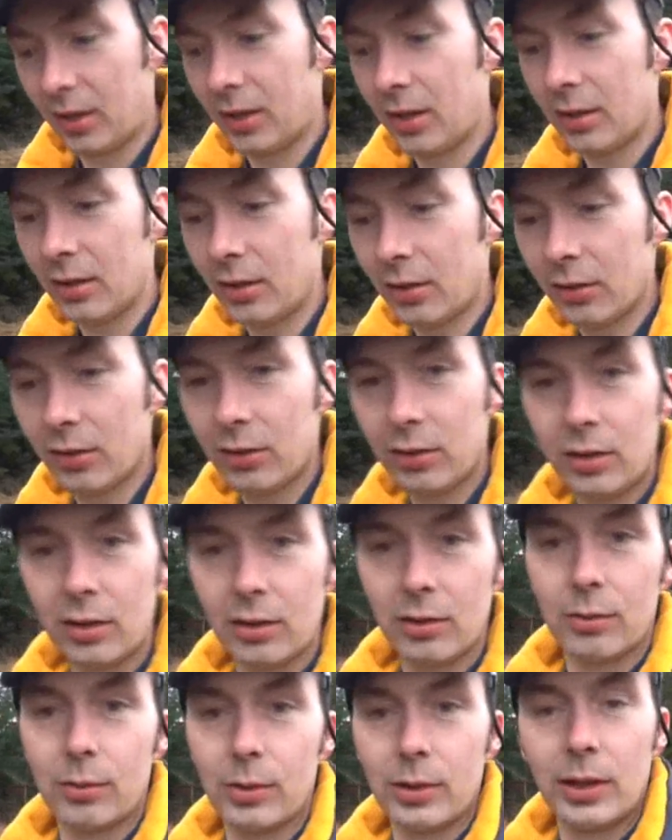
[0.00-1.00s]
uh, it,
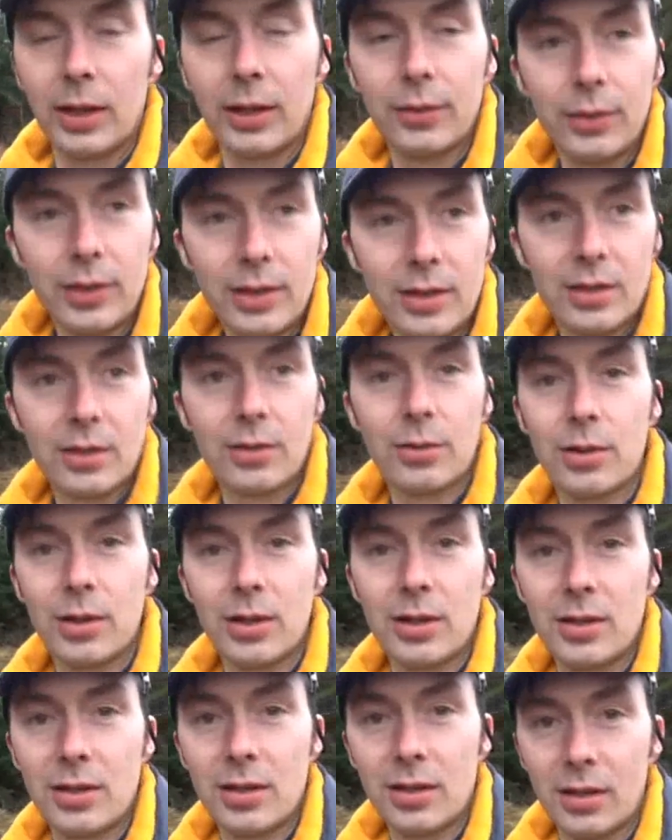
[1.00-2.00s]
on you know one level it's
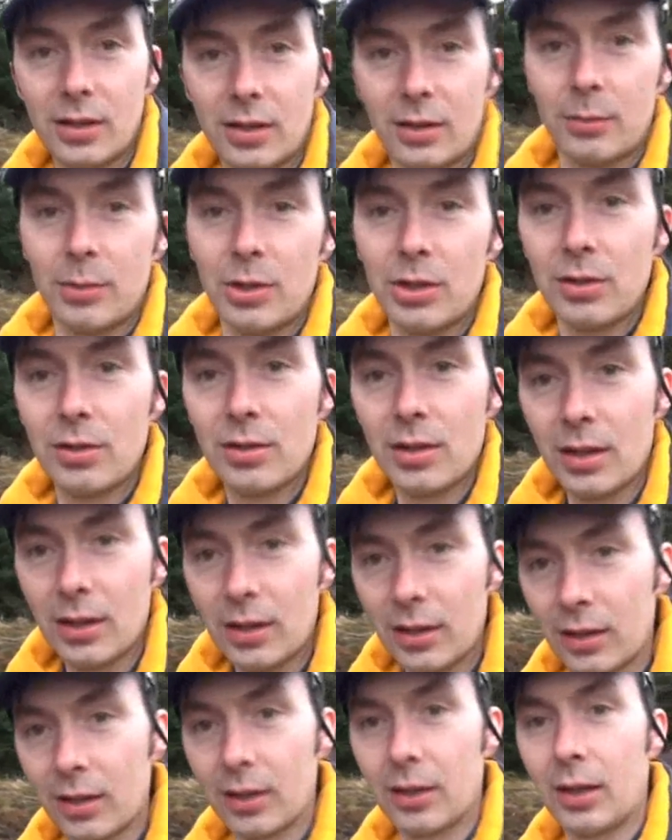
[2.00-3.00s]
quite
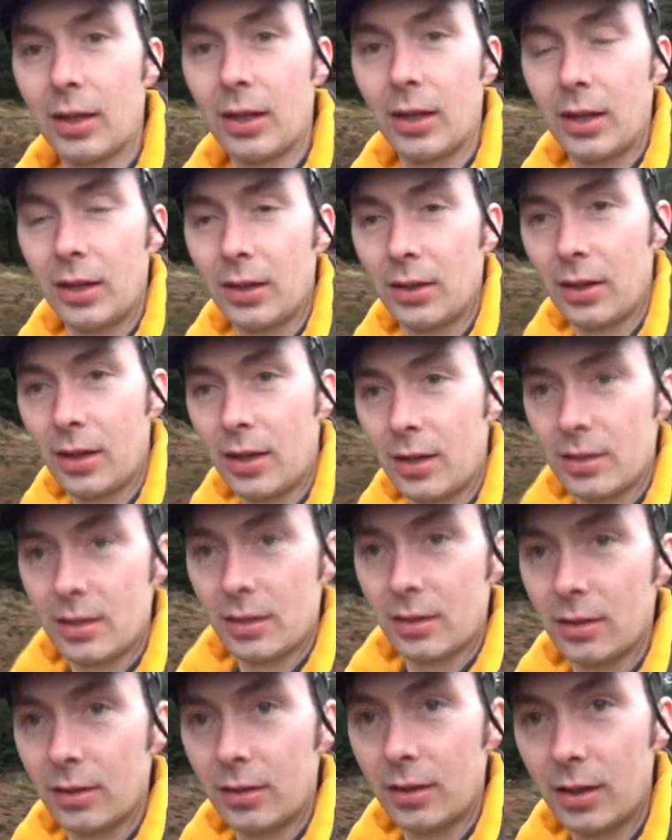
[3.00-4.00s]
amusing
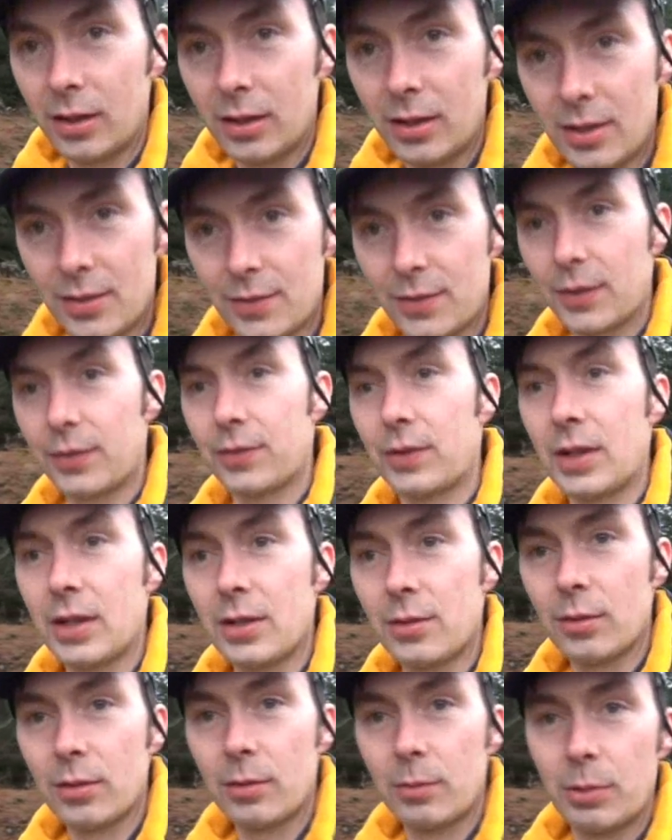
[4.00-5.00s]
that a guy in his
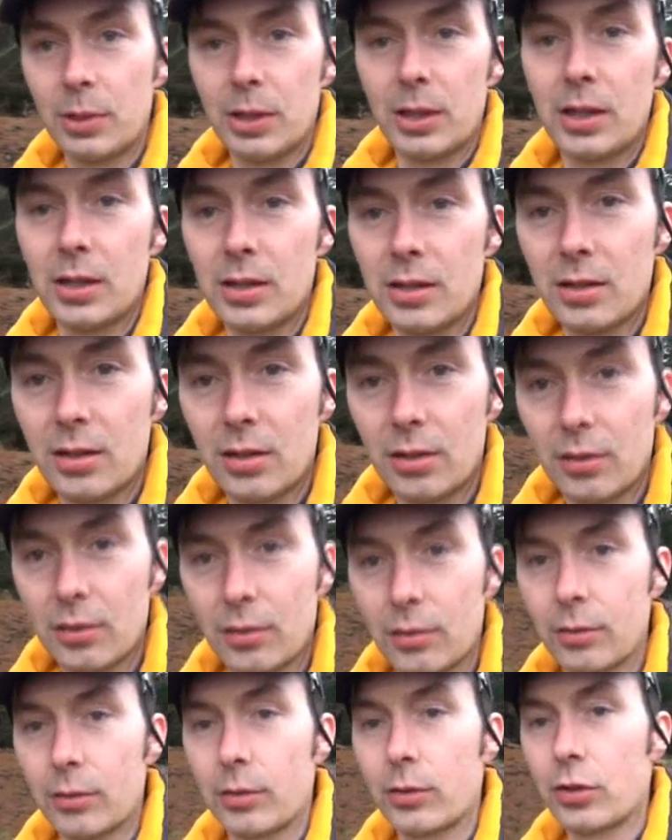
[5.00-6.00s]
50s would be
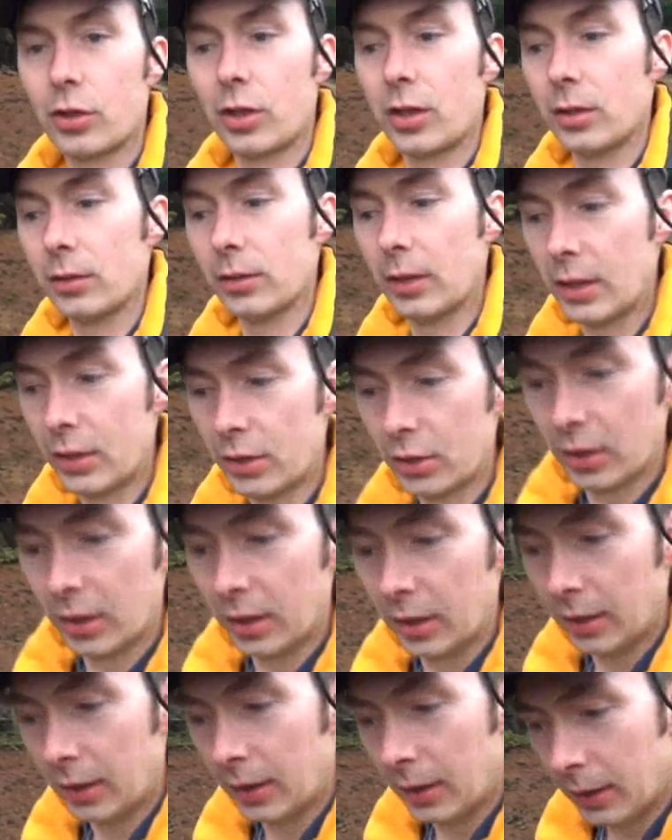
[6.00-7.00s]
so
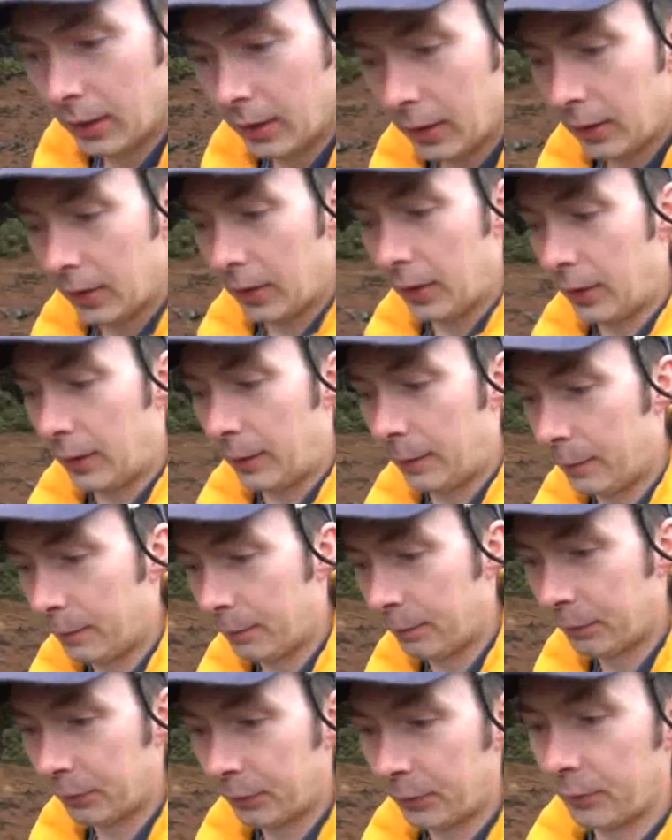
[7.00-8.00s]
childish,
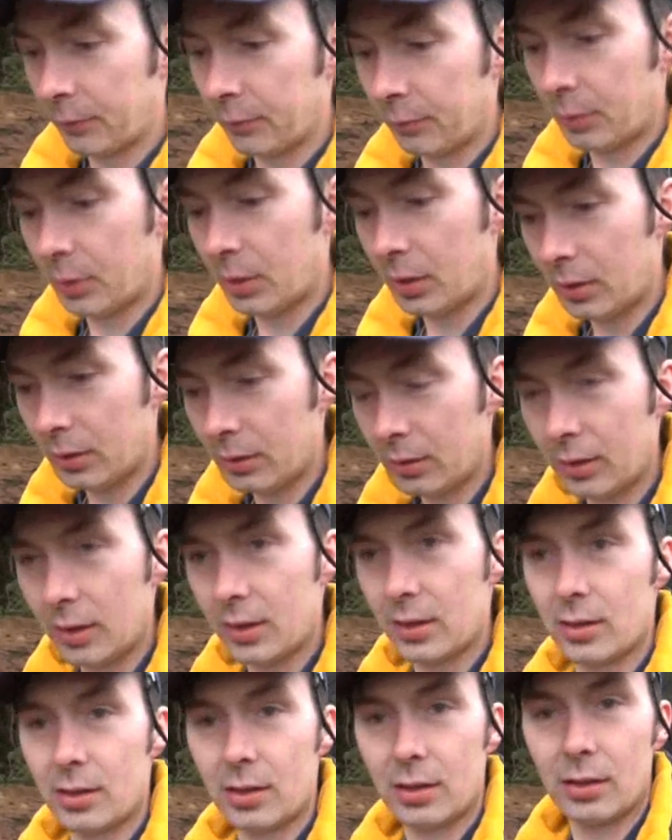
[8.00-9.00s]
um, but
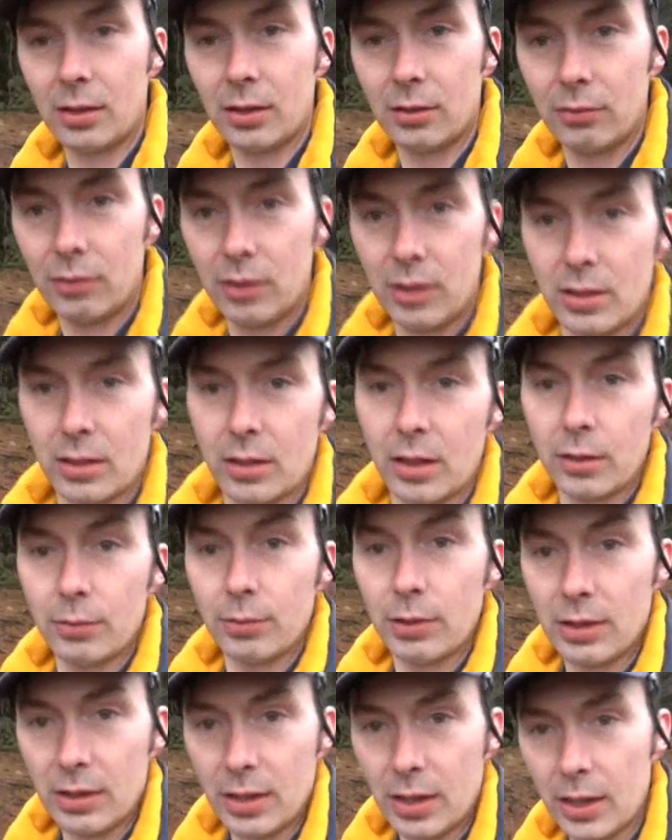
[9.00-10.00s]
it's another reason
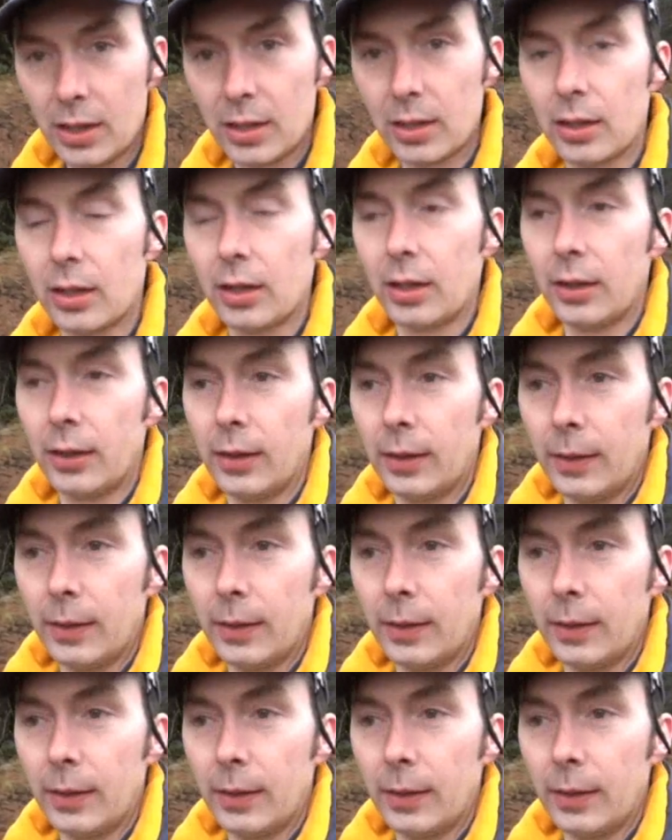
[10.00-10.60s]
I would say